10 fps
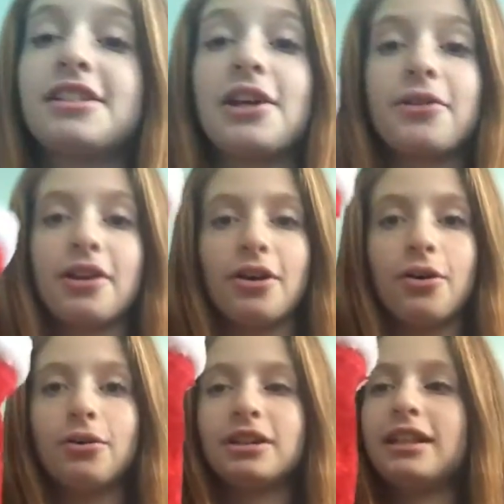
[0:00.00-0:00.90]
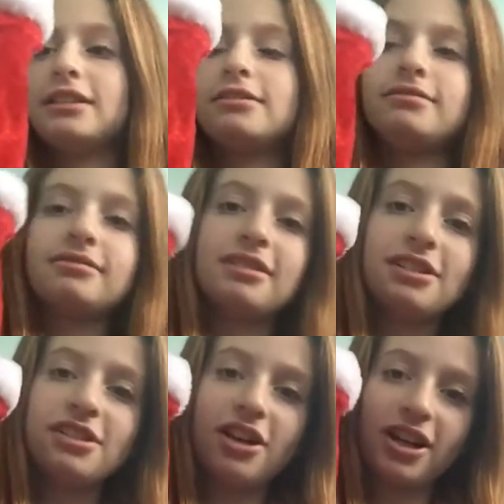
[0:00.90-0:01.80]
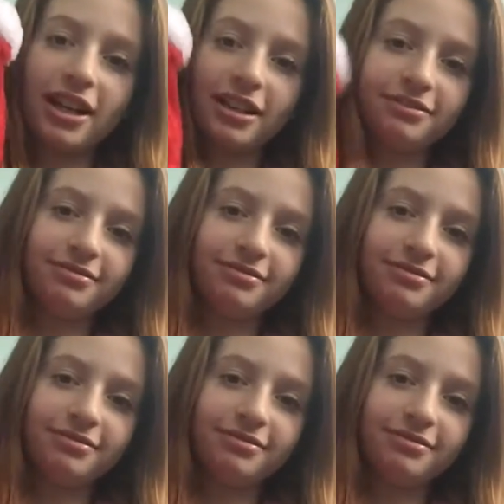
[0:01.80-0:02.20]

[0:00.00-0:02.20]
So the holy stocking.